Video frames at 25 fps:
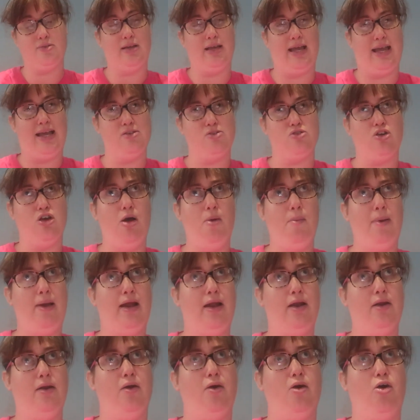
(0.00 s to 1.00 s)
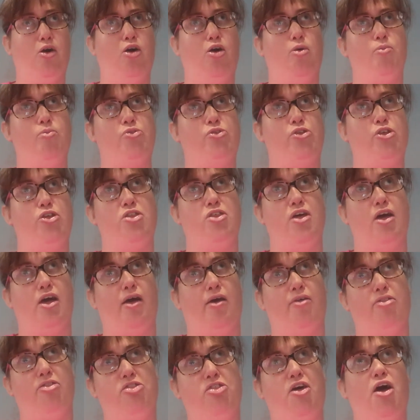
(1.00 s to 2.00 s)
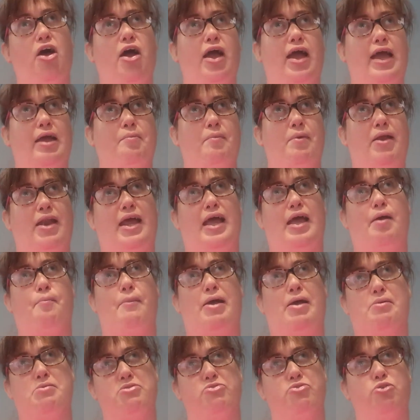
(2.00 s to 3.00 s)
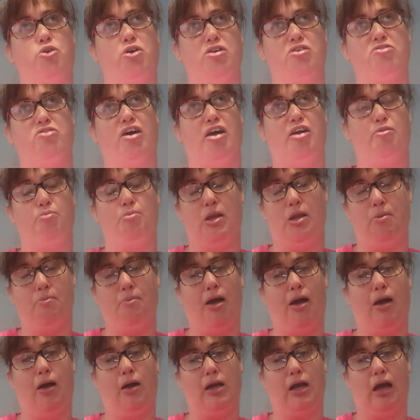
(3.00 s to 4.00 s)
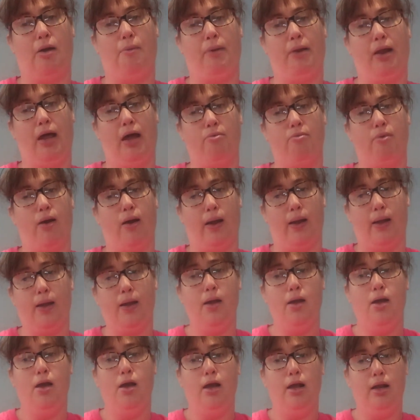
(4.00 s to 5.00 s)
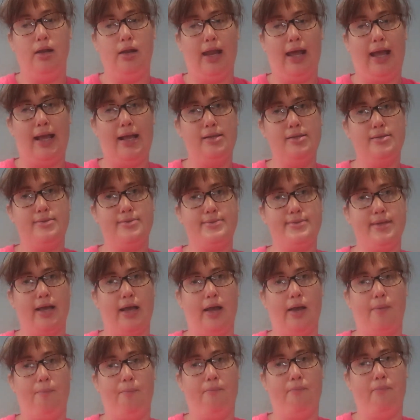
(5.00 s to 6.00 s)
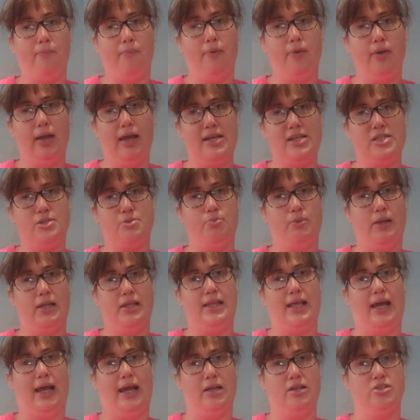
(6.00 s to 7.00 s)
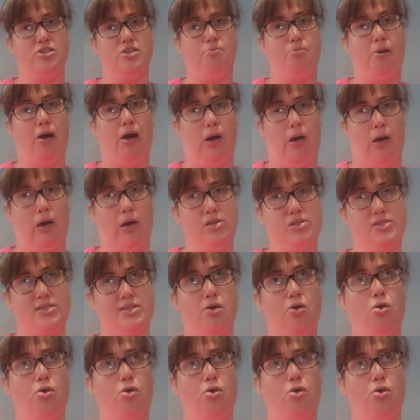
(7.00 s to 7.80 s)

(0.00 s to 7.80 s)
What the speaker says: it's coming up to the 30-minute, maybe 45-minute mark, I'll be like, right, let's split that into parts.